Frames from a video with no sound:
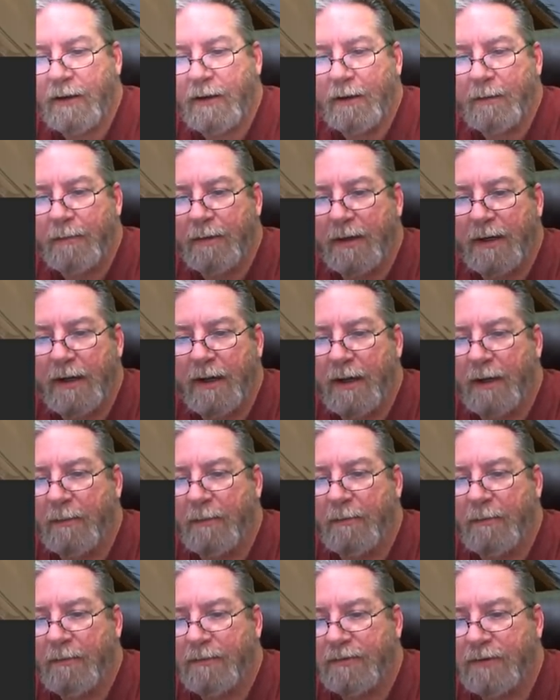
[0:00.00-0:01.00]
But
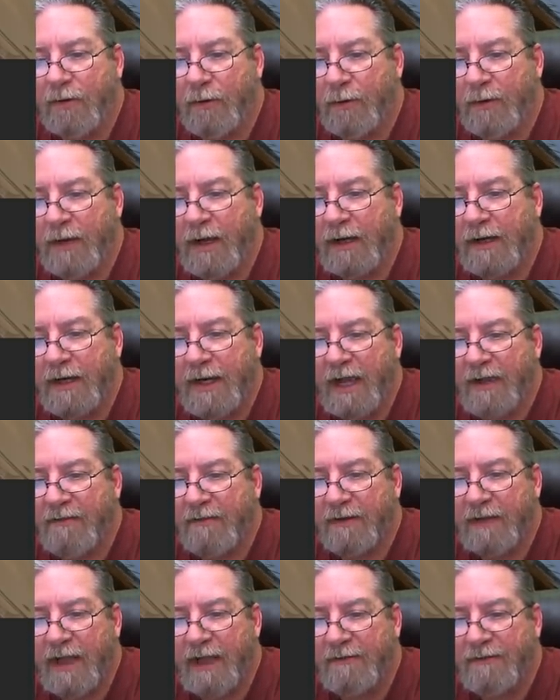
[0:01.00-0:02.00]
so we're not going to have a
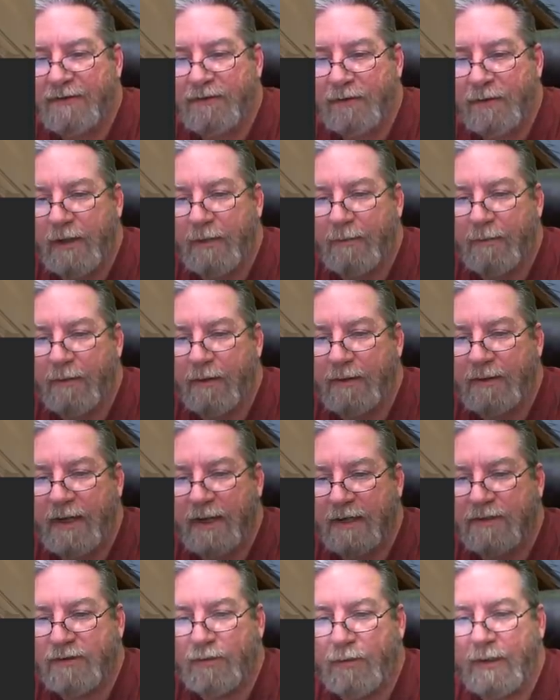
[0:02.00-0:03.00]
live stream
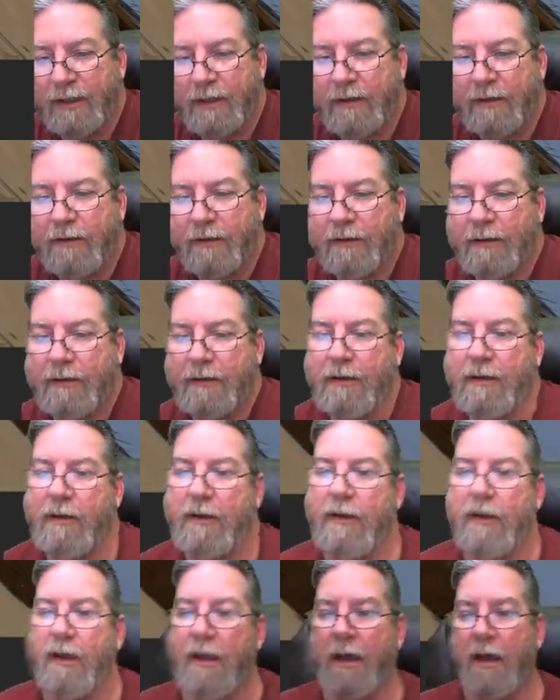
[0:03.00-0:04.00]
next week
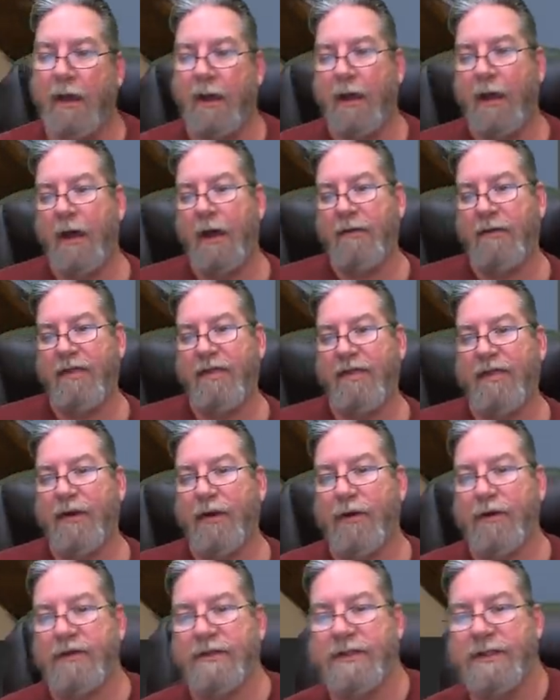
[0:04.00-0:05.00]
on
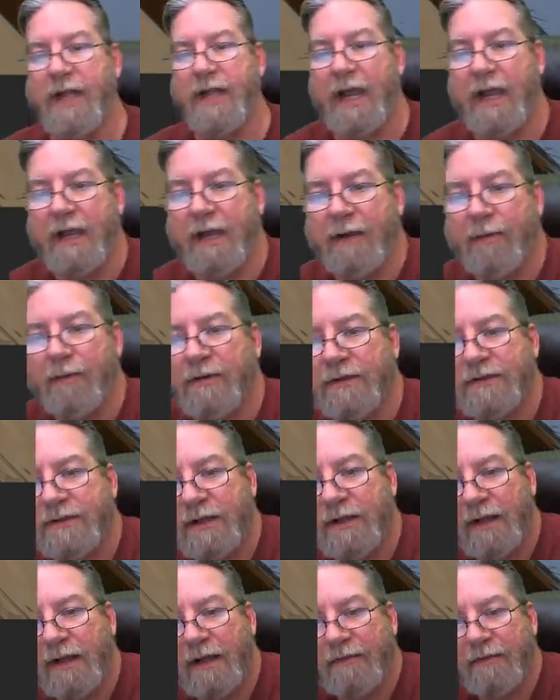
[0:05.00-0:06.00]
Thursday. We'll
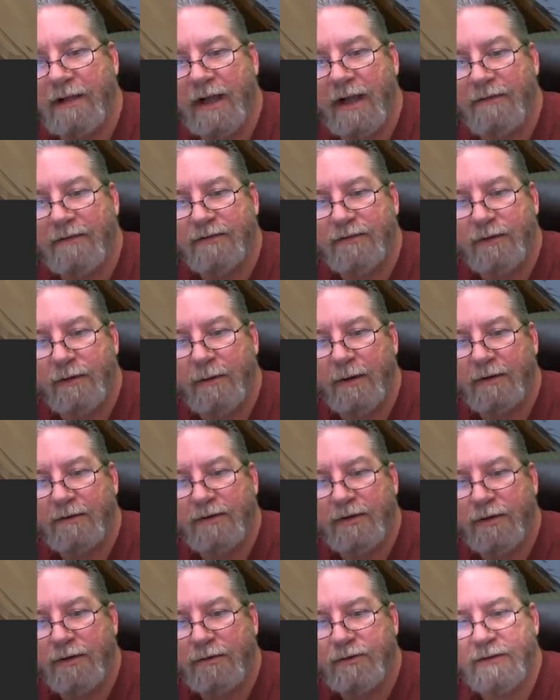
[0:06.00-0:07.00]
still have a live stream on
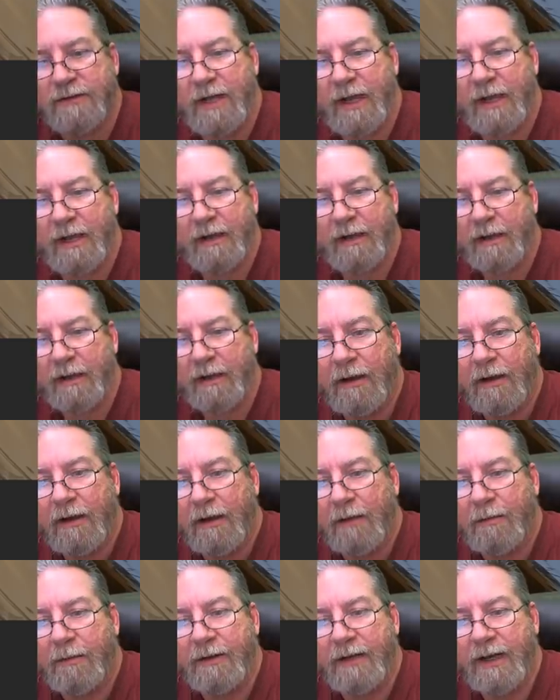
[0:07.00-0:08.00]
Tuesday,
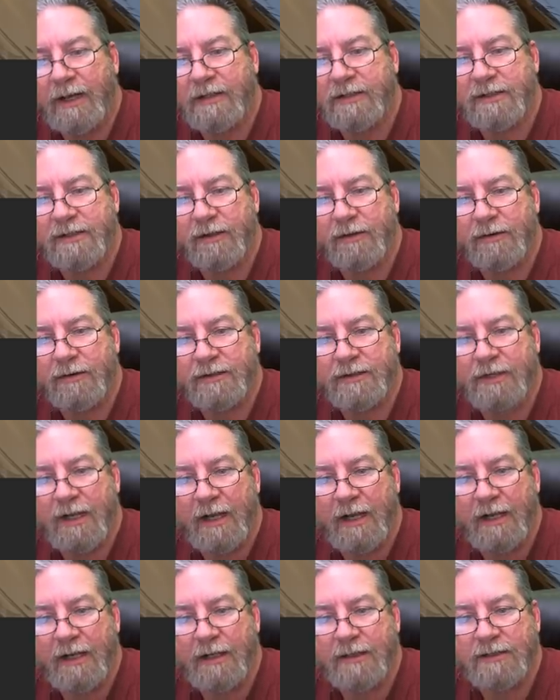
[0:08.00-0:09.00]
but next
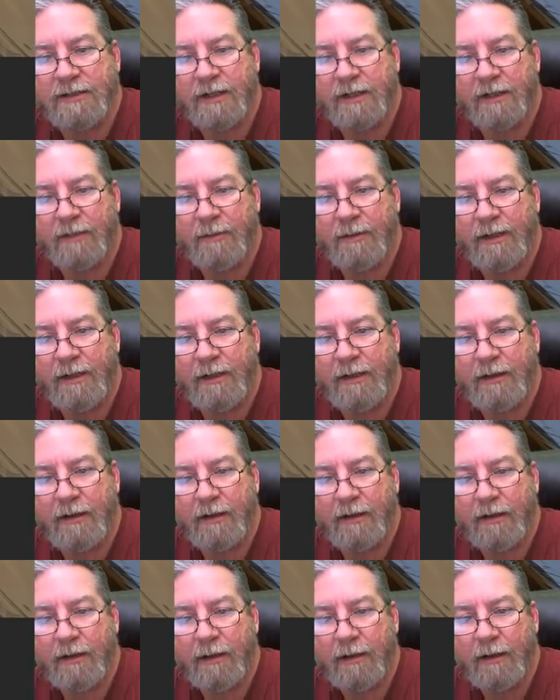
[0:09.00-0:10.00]
Thursday it's going to be,
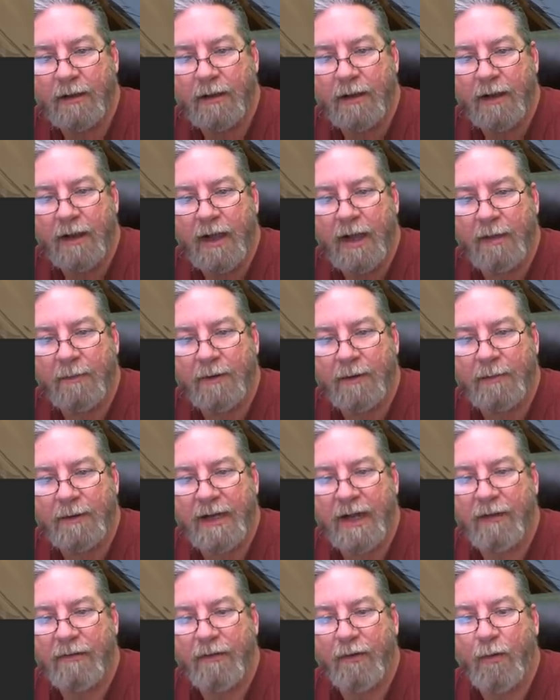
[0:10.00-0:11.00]
I'm going to be
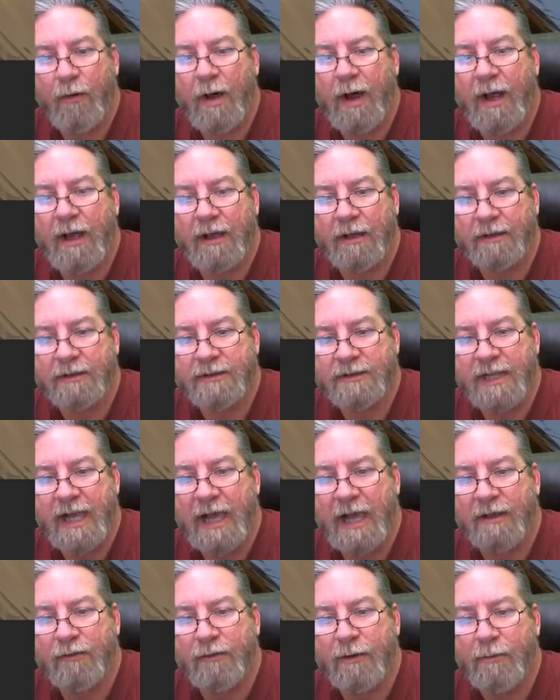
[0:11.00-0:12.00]
out in the wilds,
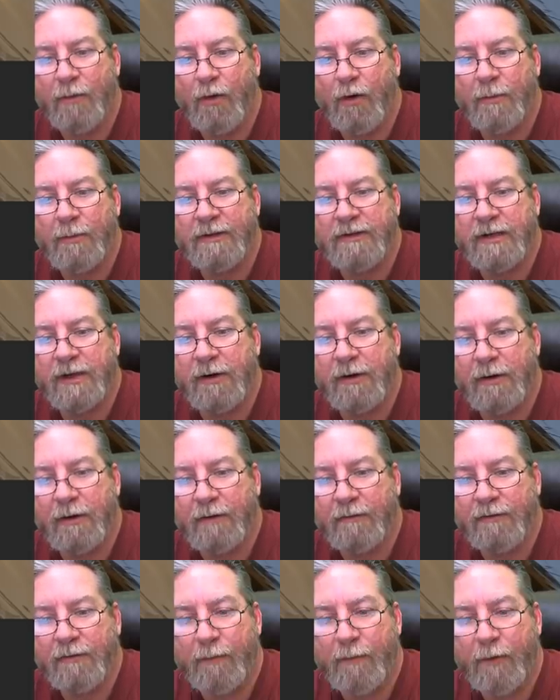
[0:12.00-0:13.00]
gathering more material
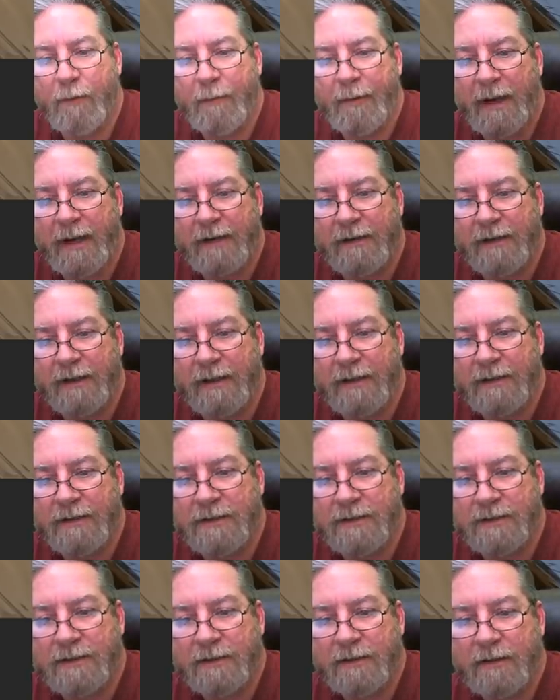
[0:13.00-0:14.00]
for more
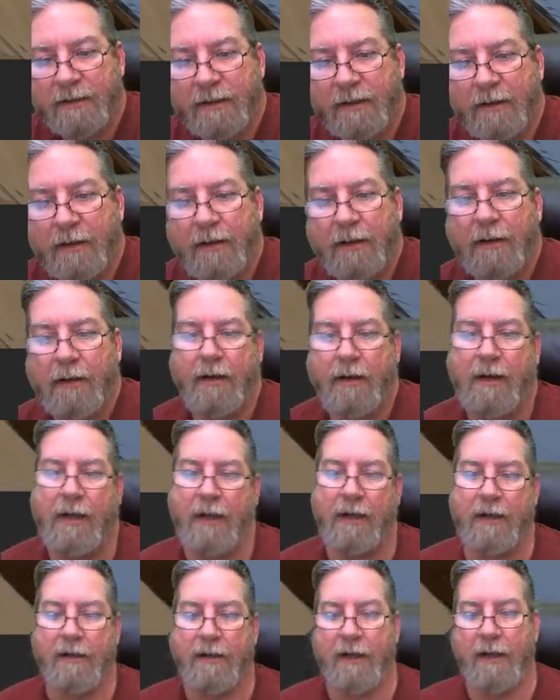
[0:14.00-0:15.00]
paintings
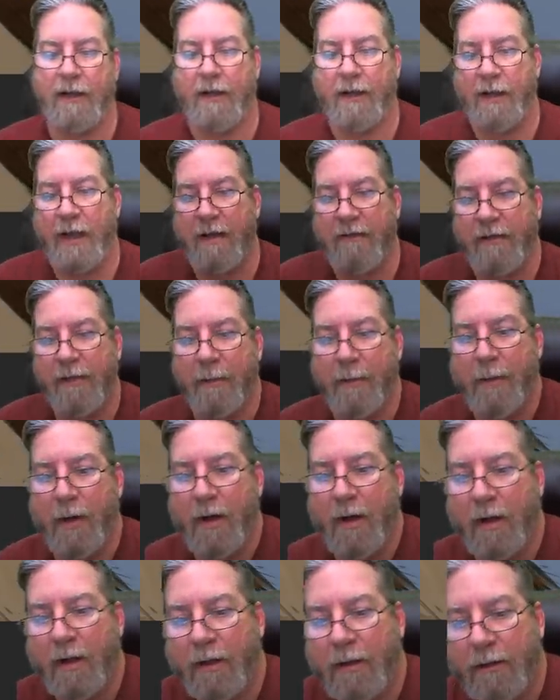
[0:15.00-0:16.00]
and having a
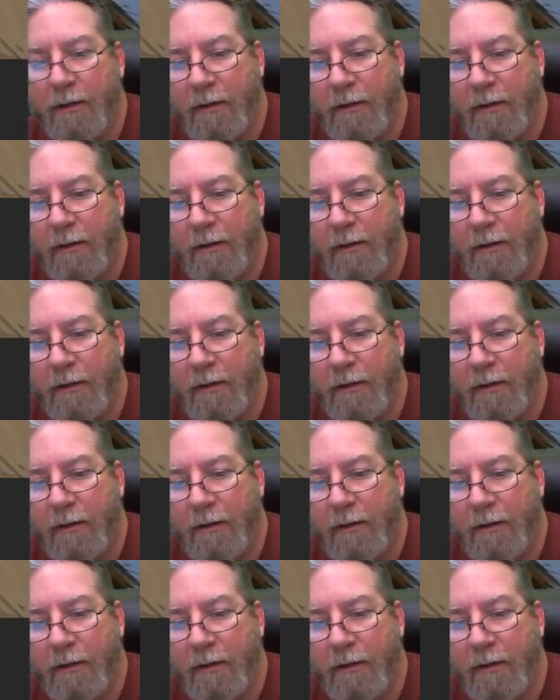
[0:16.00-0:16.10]
ball.